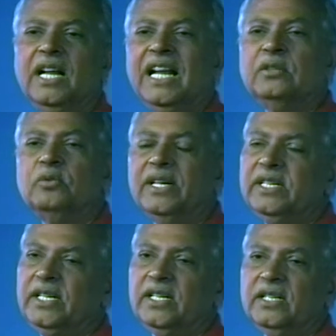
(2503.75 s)
and
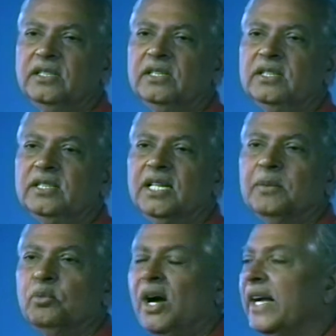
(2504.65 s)
one day
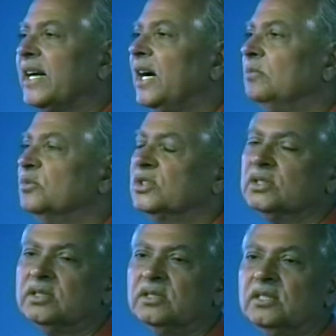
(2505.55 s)
a boy
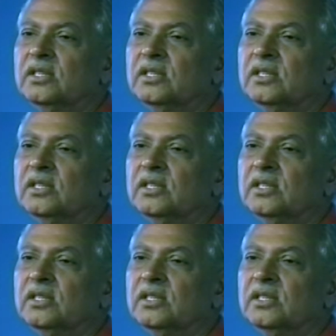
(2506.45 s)
comes,